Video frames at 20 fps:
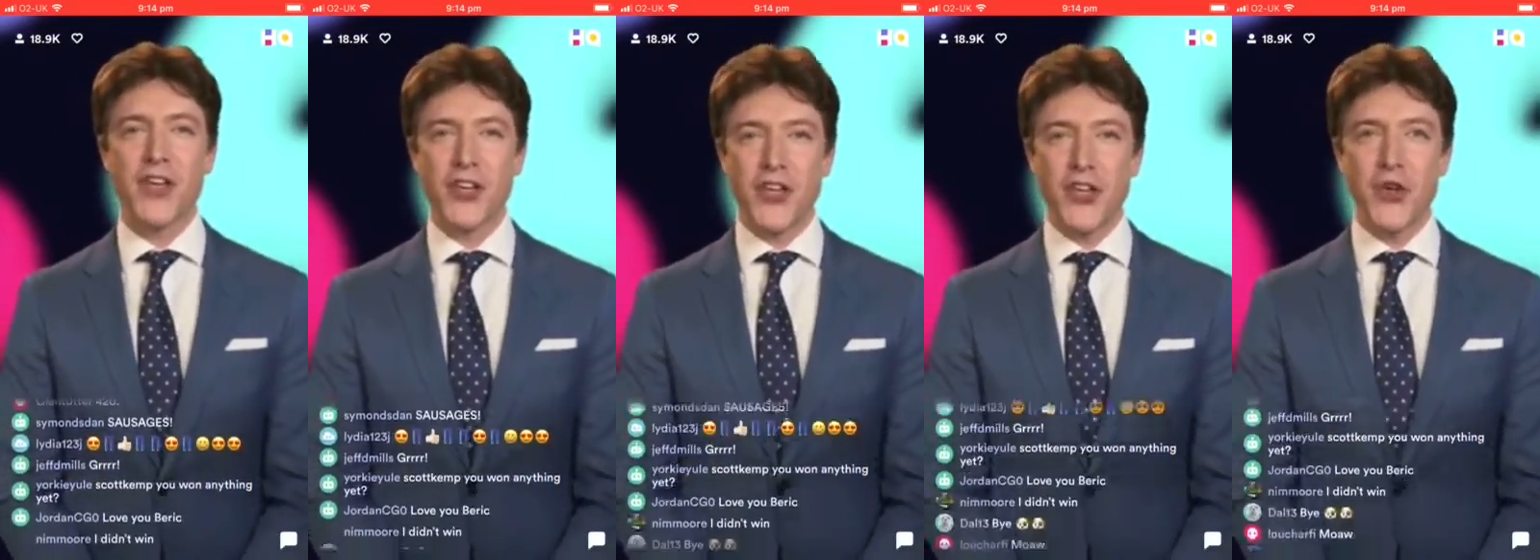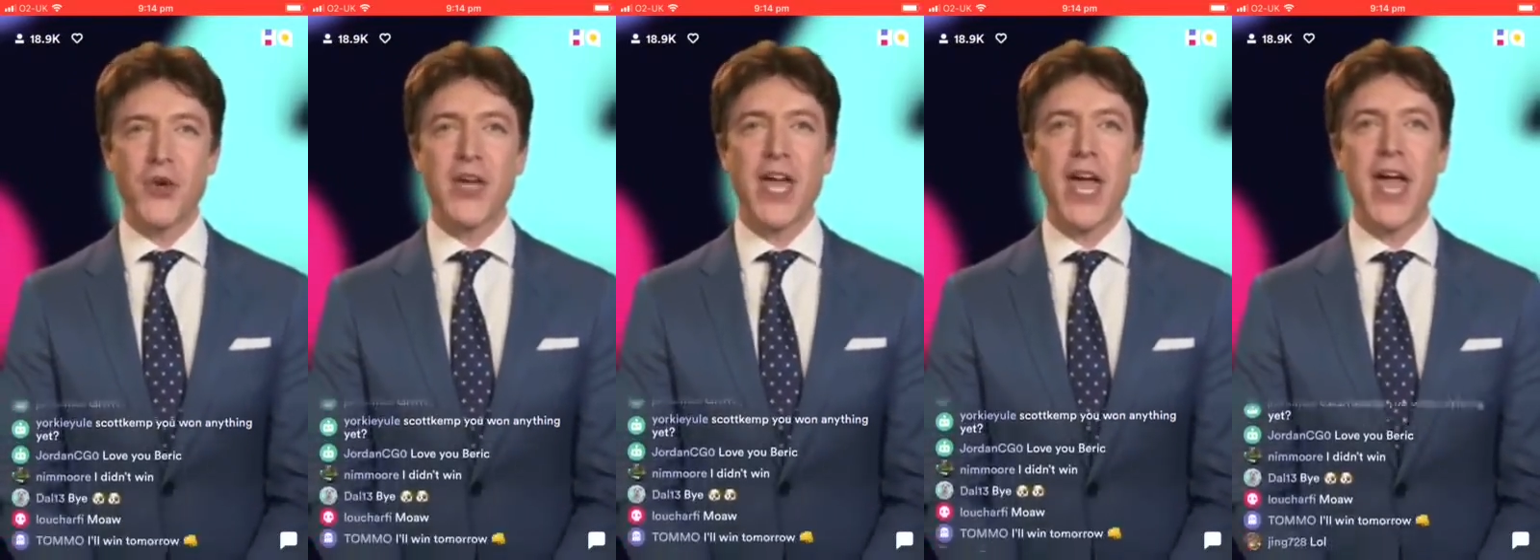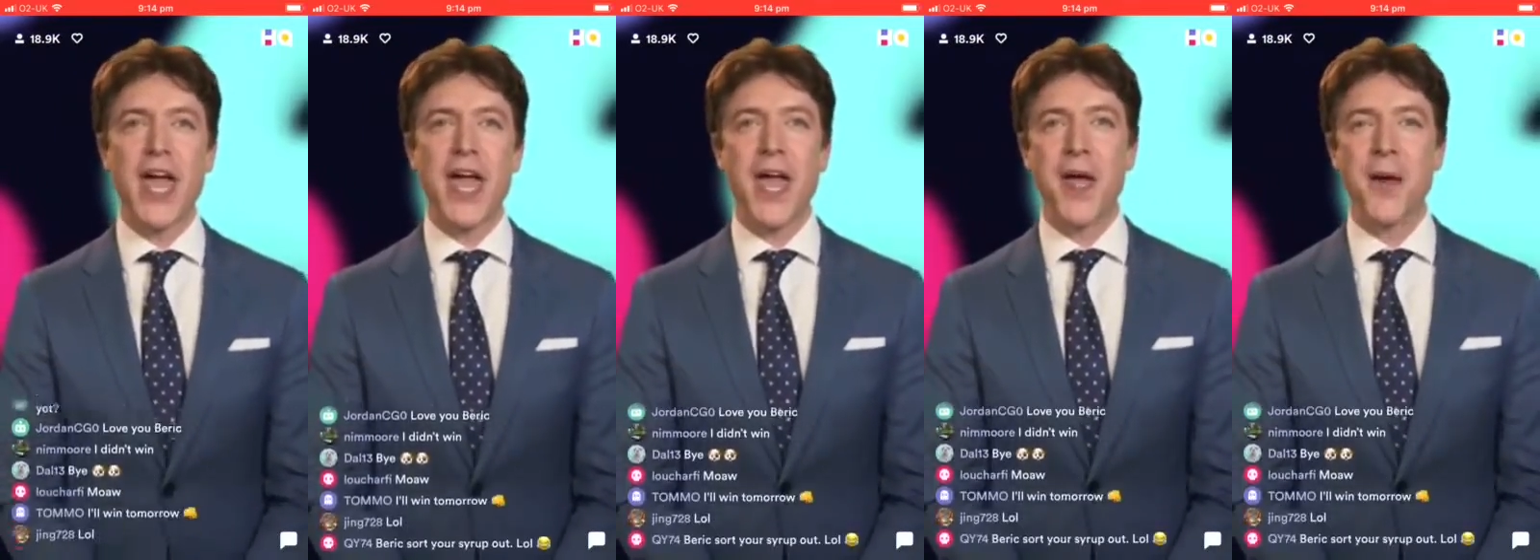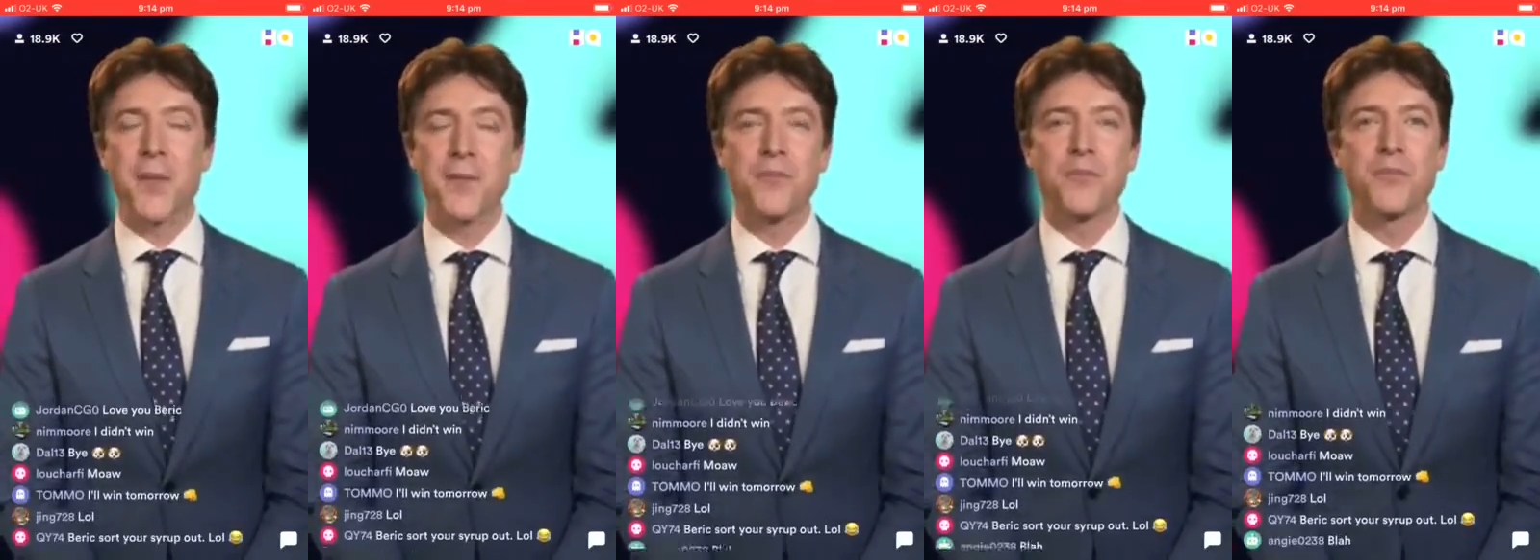
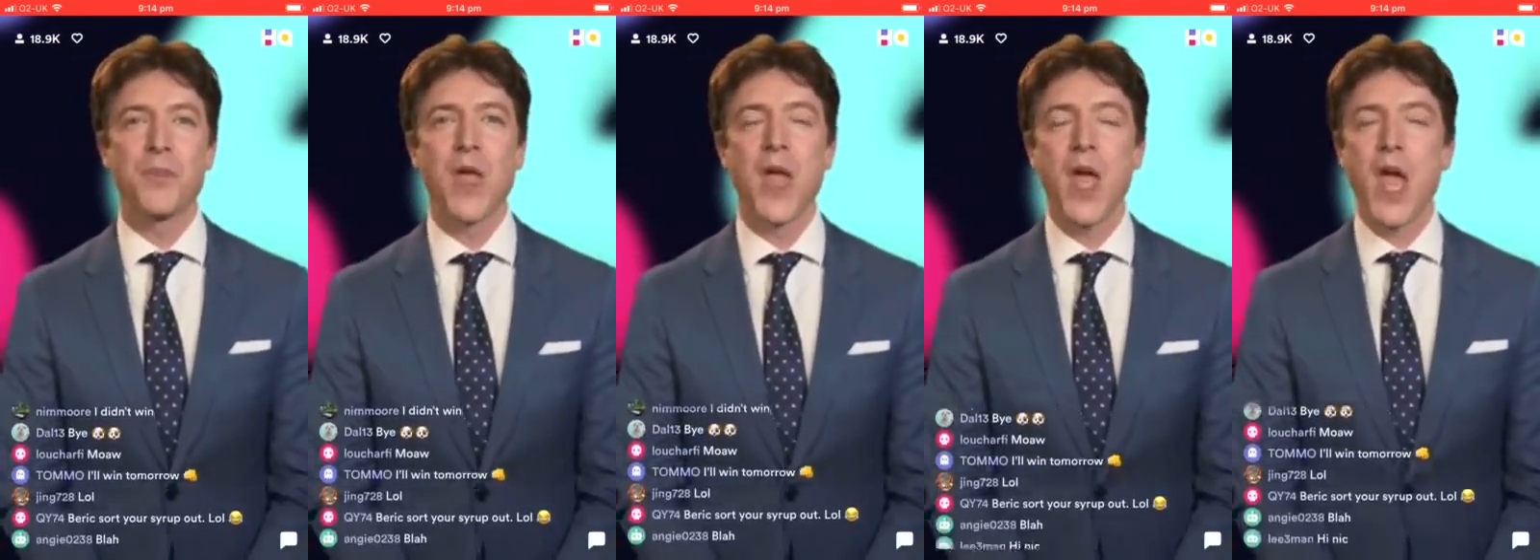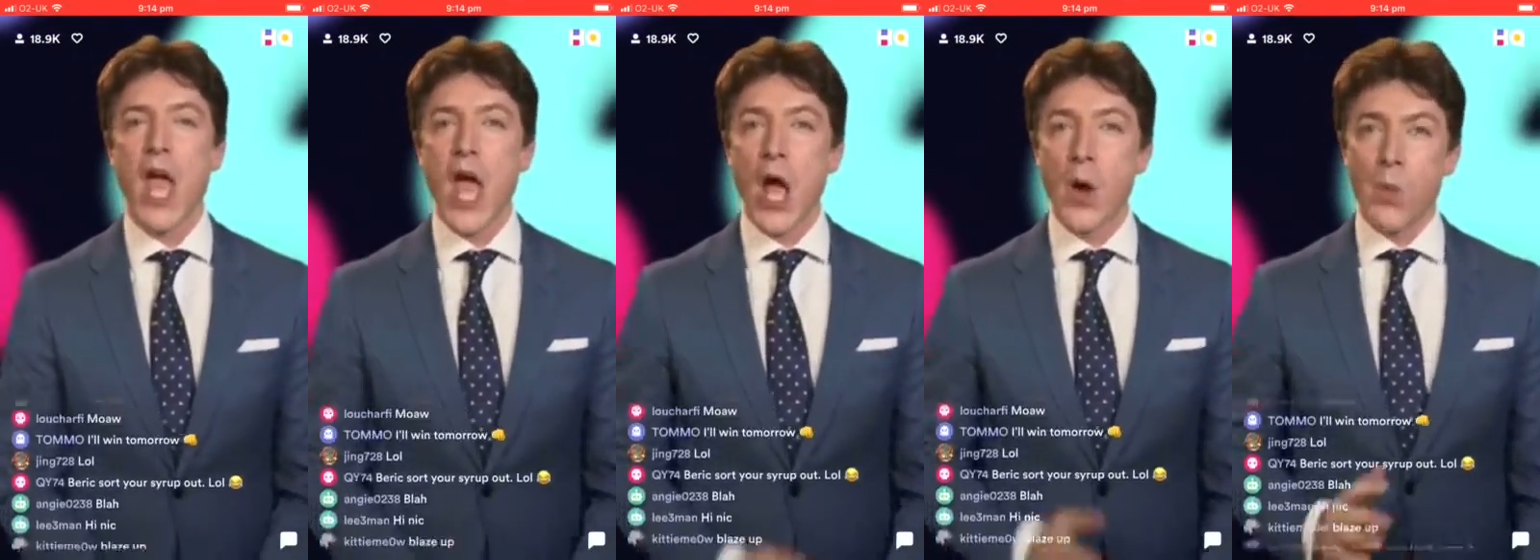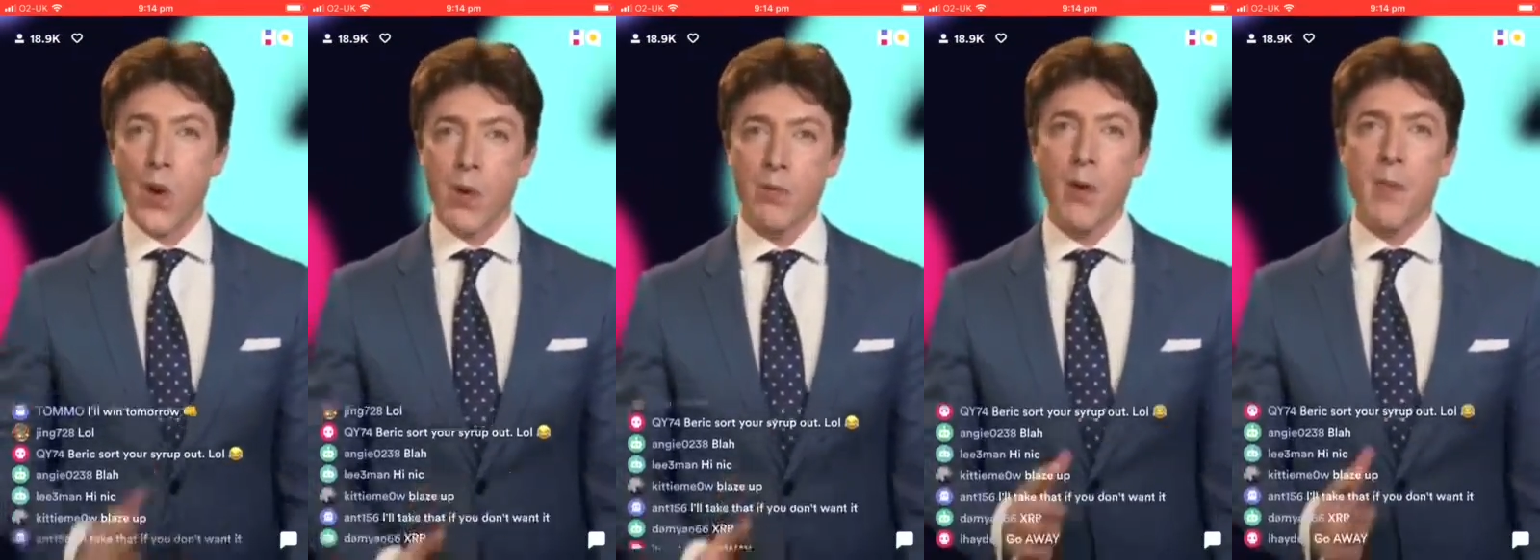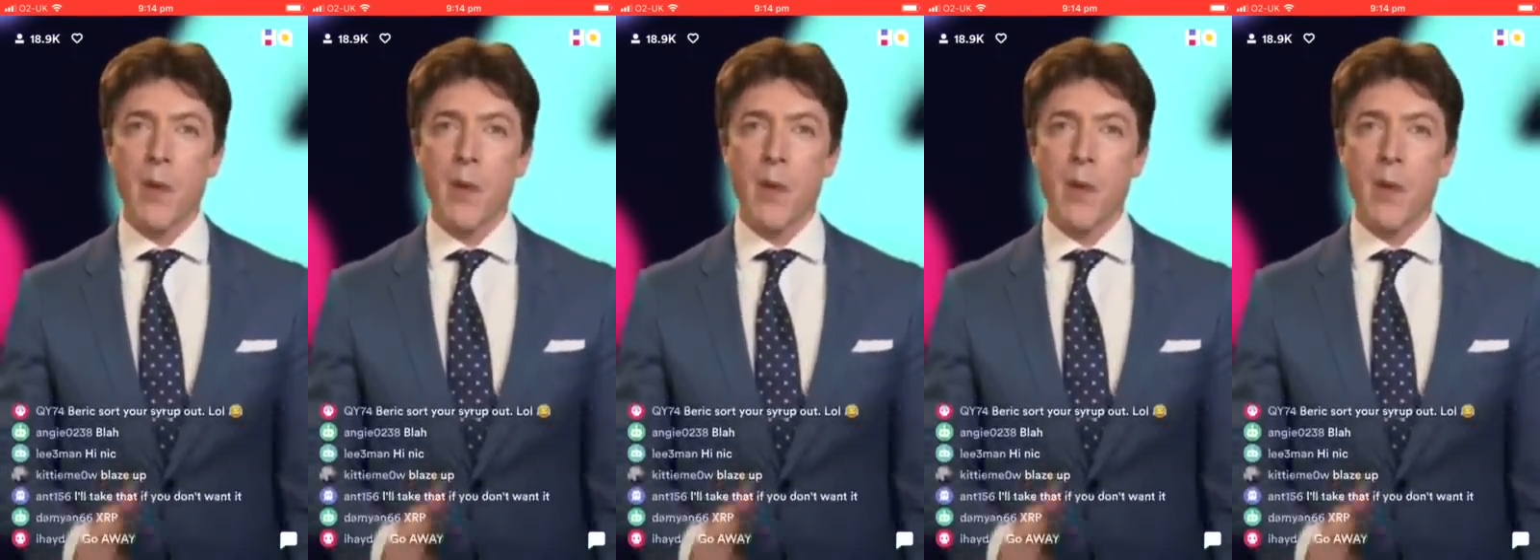UK. We